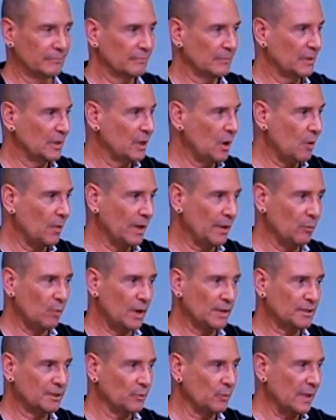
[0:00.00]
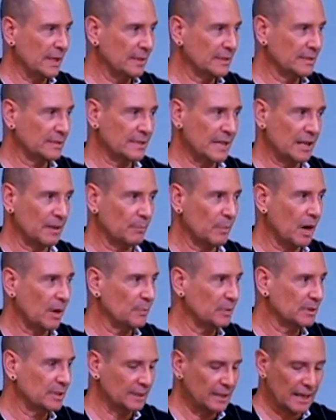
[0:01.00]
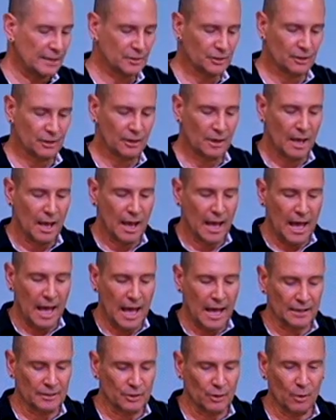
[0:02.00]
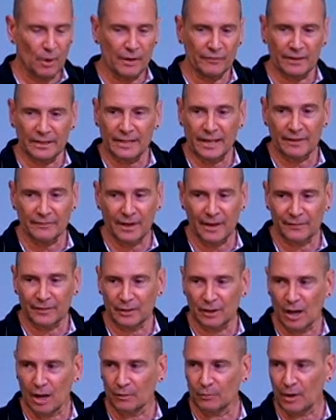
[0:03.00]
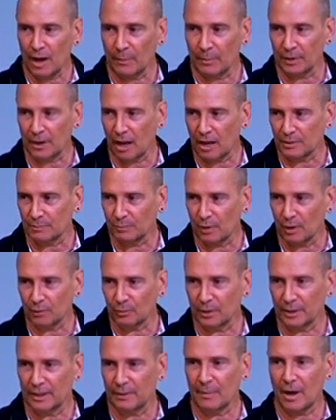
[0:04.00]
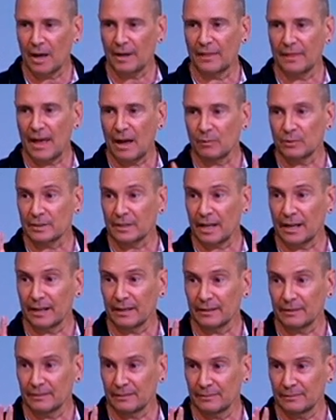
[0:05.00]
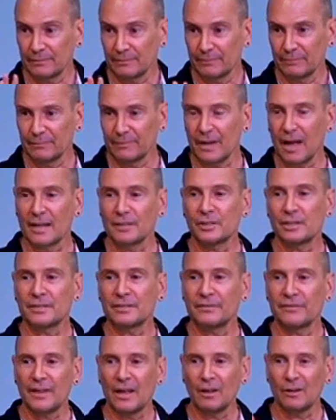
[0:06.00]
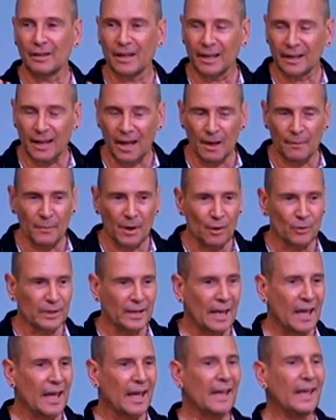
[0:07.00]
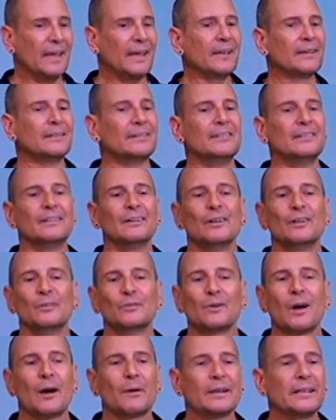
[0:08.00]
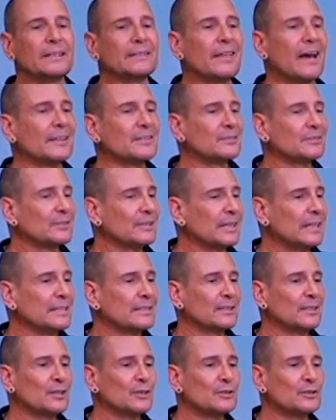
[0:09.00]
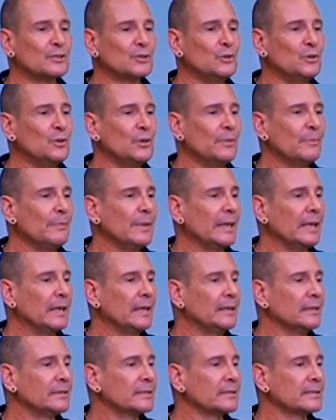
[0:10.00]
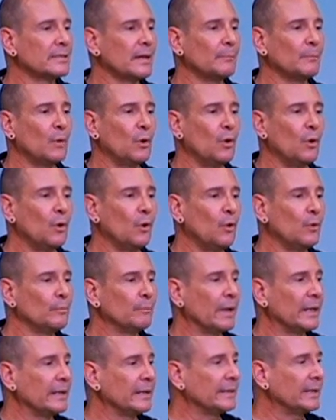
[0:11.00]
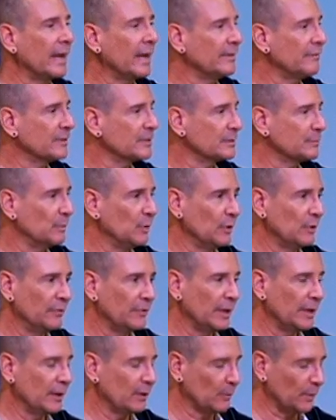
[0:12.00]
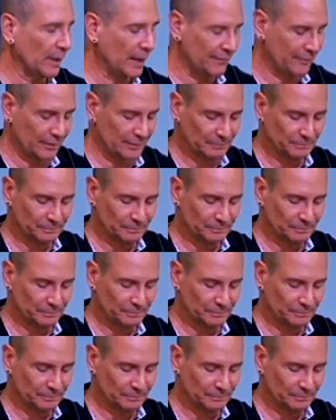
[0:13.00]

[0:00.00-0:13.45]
going once a week to Santa Barbara to lecture. And so every day at 5 o'clock, Robert Osborne would come on, and that was I just felt like I'm okay. Right? He's going to soothe me into some old Betty Davis movie or whatever.